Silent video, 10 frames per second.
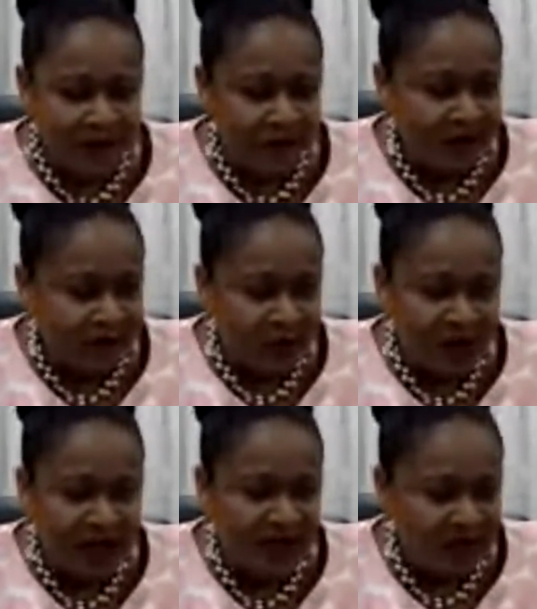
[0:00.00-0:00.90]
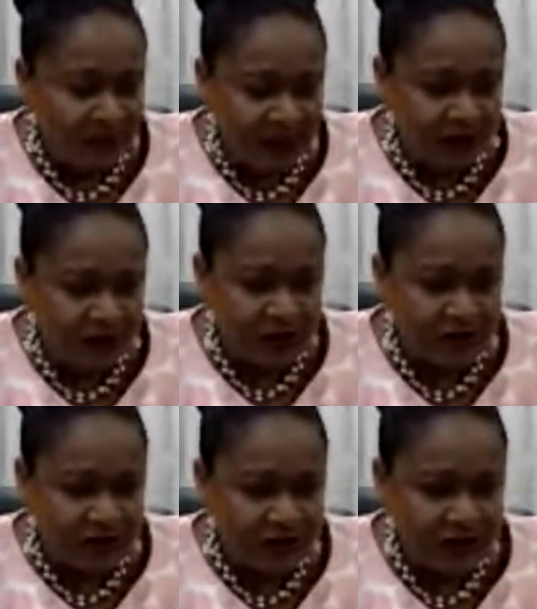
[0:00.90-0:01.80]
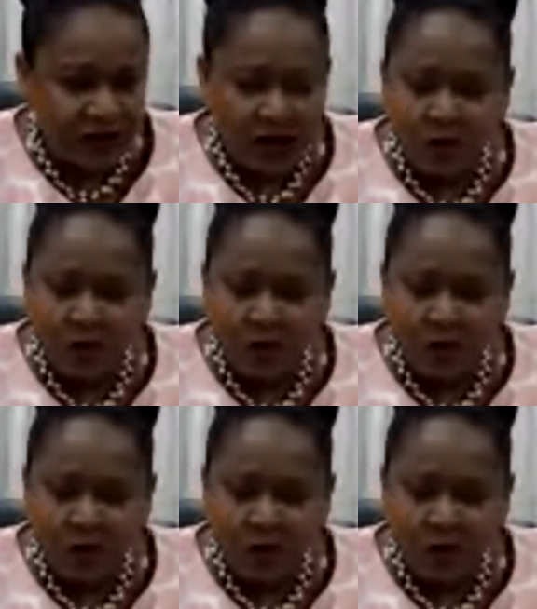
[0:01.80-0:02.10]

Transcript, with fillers: even if we are independent countries,